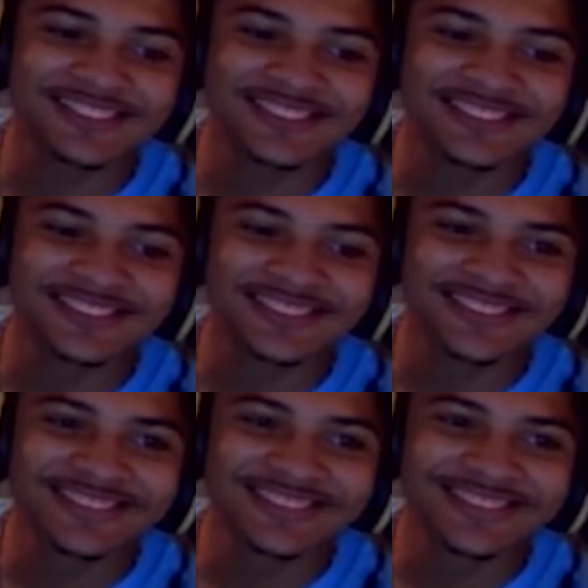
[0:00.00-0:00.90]

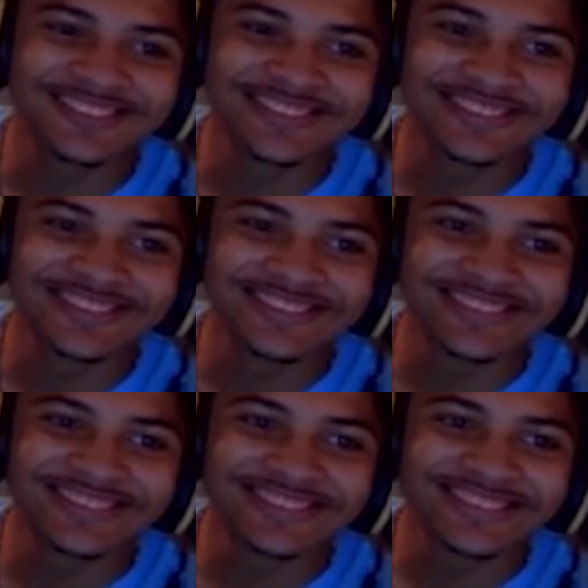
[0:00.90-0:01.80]

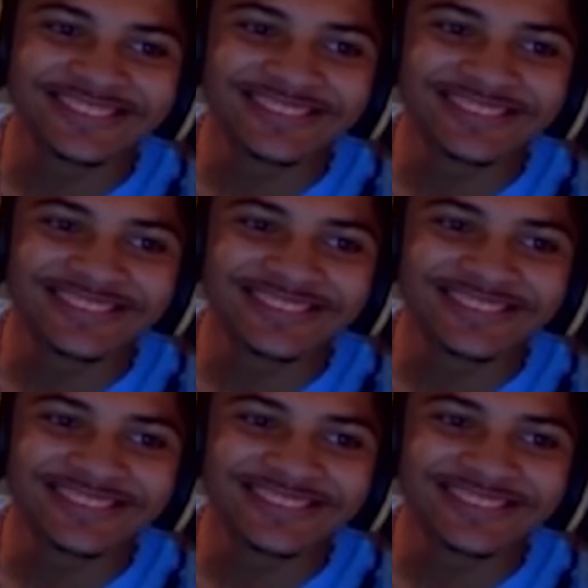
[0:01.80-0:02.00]
[no speech]